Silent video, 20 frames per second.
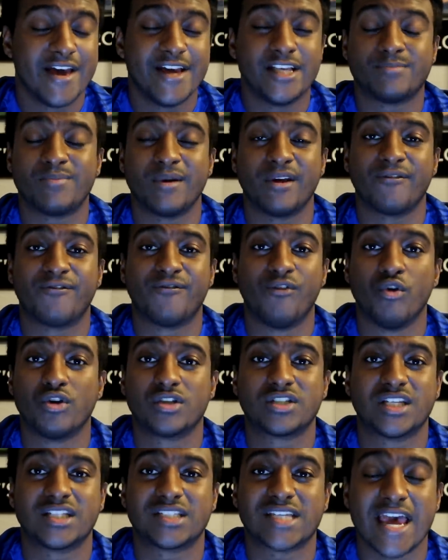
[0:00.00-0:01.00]
He's being
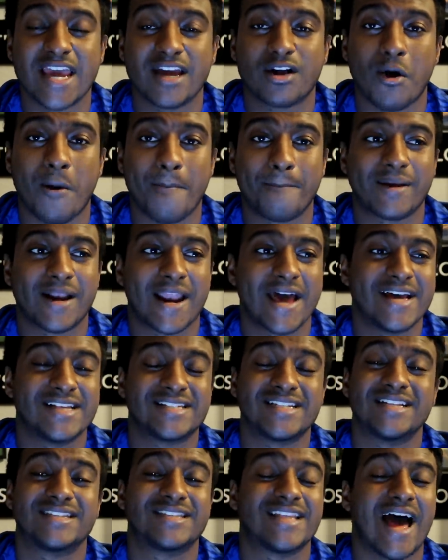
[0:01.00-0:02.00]
forced to take on
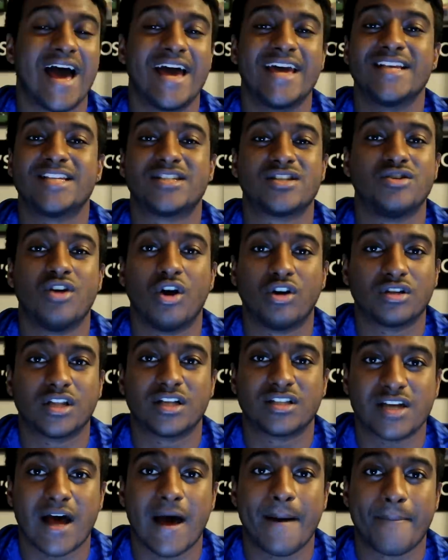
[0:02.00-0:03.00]
players, and that is not
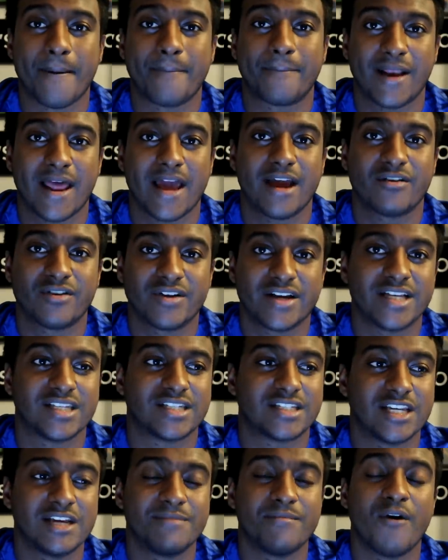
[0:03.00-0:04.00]
the type of player he
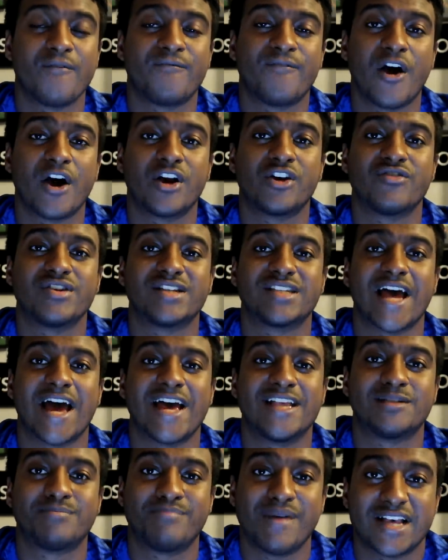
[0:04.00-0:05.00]
is. Timo Werner is
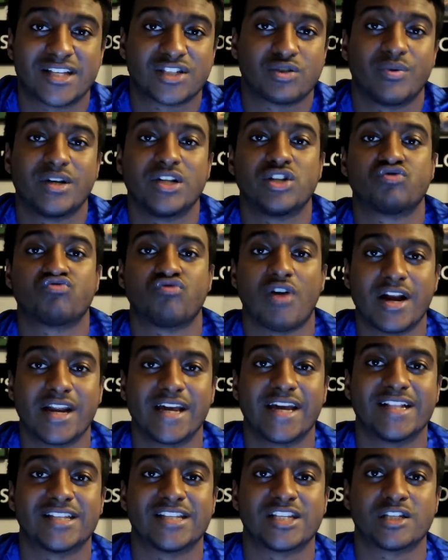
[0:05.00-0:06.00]
at his best when he's
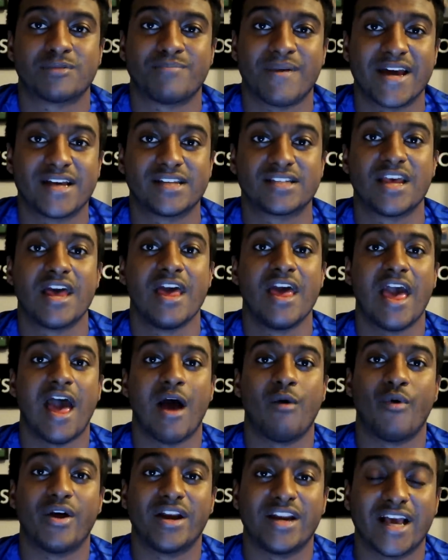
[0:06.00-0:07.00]
running into space
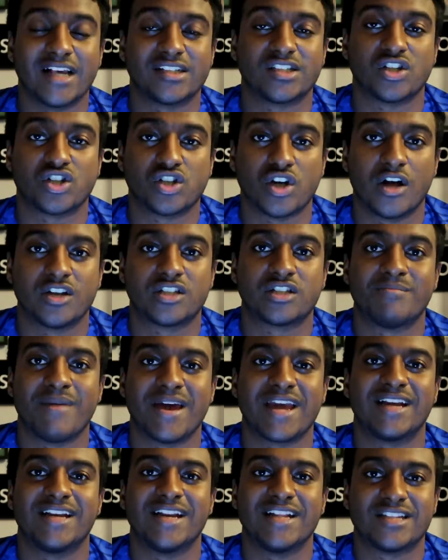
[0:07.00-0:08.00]
and when he has a chance to
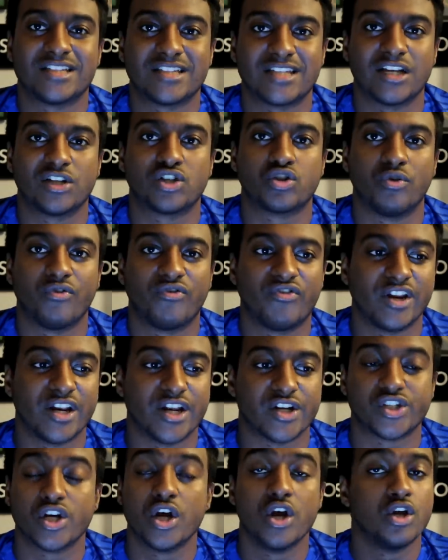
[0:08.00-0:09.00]
make an instinctual
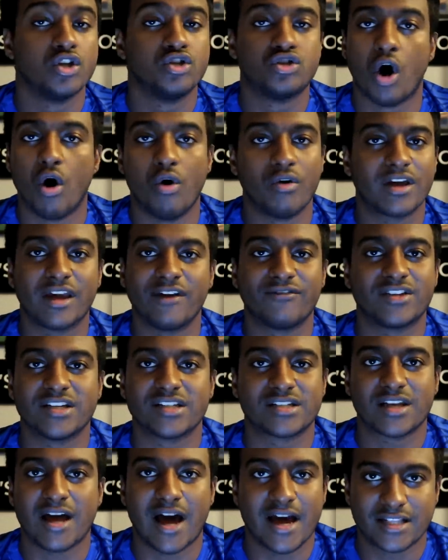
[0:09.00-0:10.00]
finish. Don't give
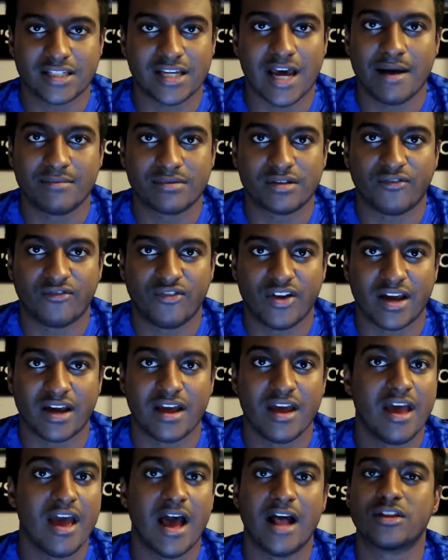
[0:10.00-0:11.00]
this guy time to think.
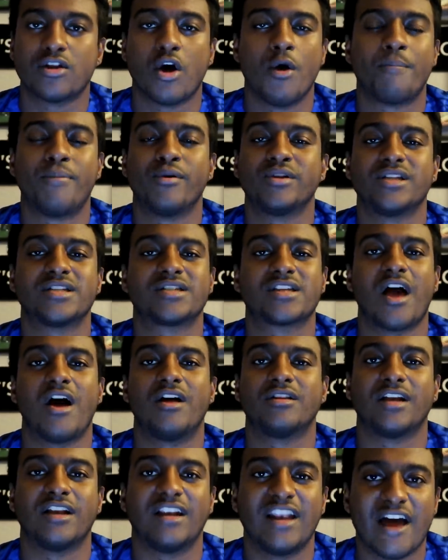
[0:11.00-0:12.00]
And don't put this guy
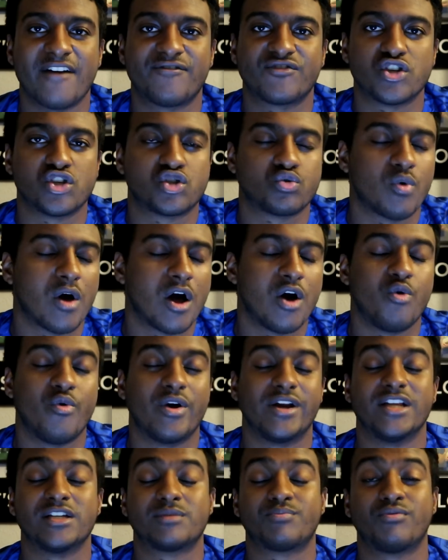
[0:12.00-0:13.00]
on the left as well
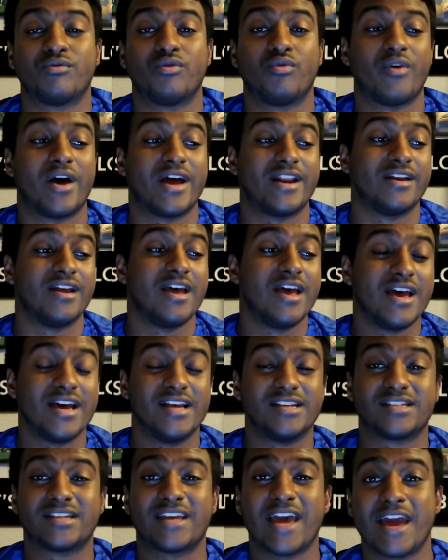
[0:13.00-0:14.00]
when his
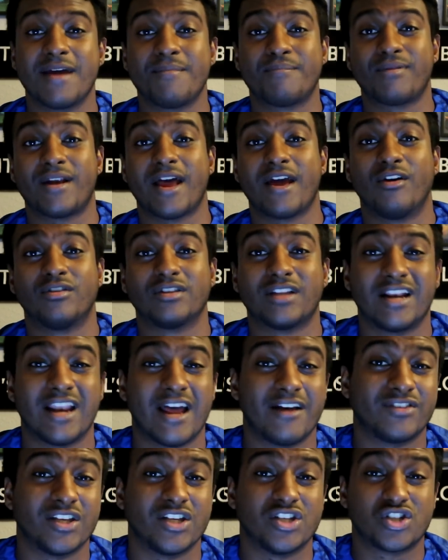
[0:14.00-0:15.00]
gameplay on the
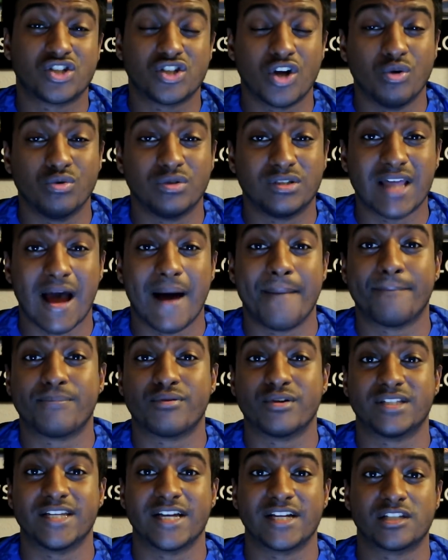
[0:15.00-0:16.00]
left is so damn
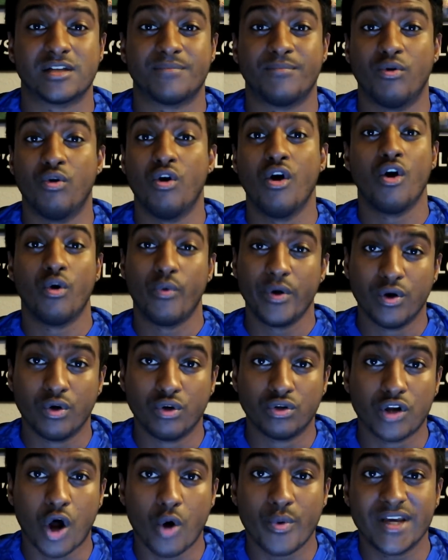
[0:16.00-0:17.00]
predictable. We
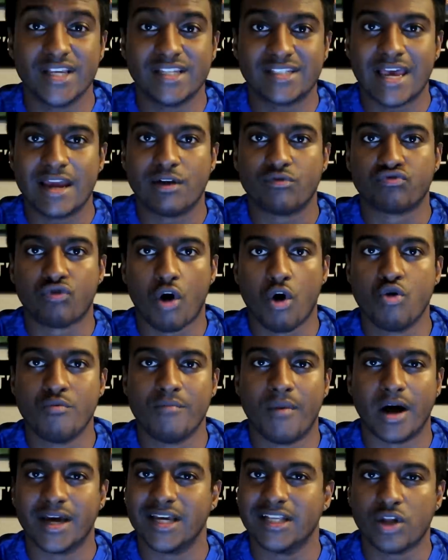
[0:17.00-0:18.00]
all know he's a
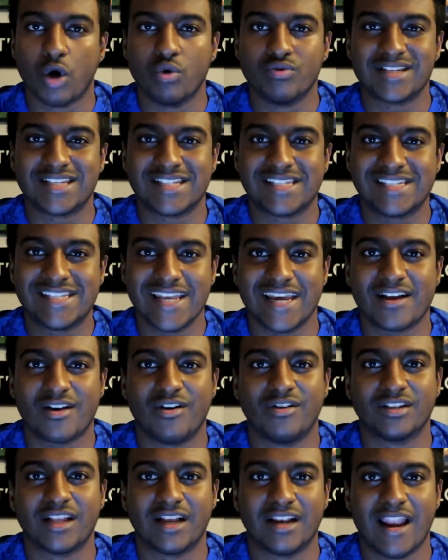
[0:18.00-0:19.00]
roamer. He don't stick
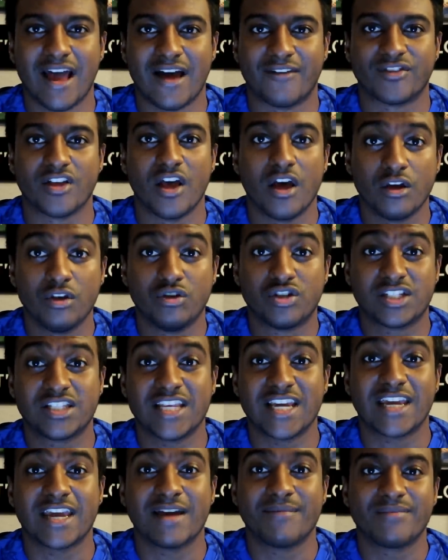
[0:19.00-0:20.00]
on the left. You
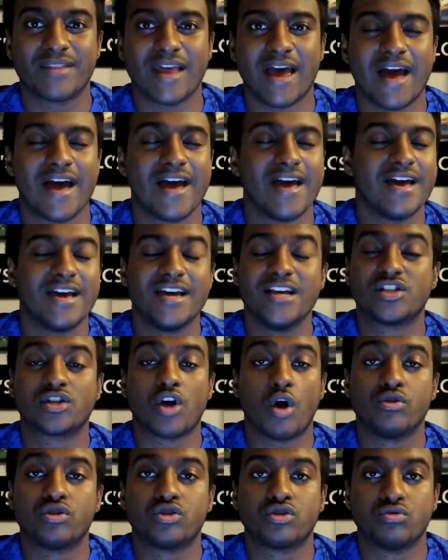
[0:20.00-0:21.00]
stick him there, he's
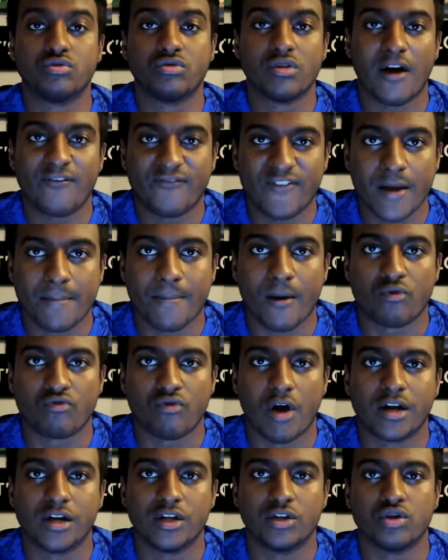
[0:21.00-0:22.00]
going to do nothing but
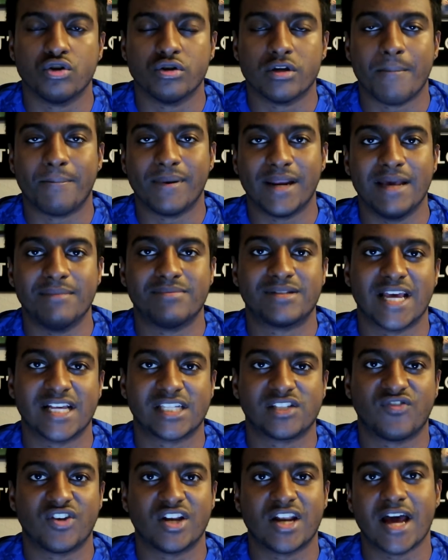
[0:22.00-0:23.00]
run and do the bleep
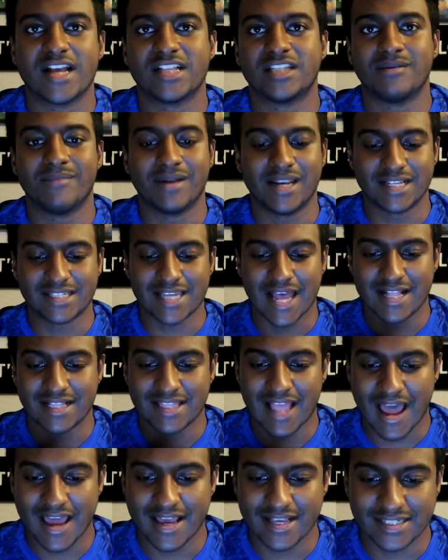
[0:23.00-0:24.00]
test for 90 minutes,
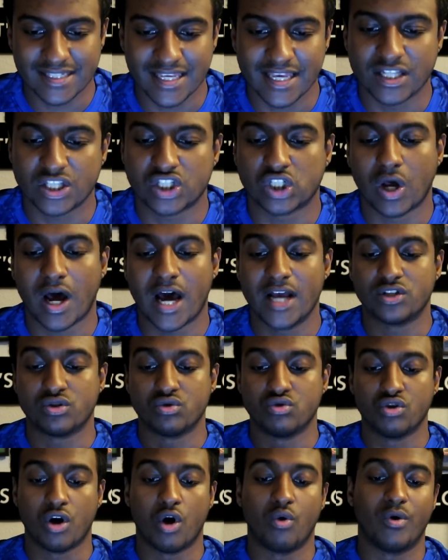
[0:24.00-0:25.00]
and that is it. So I
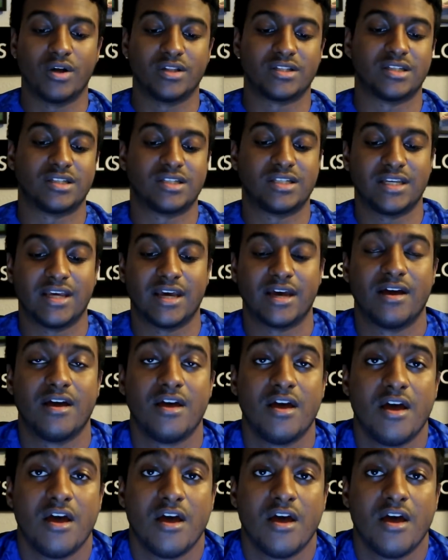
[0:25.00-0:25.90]
do not want to see it.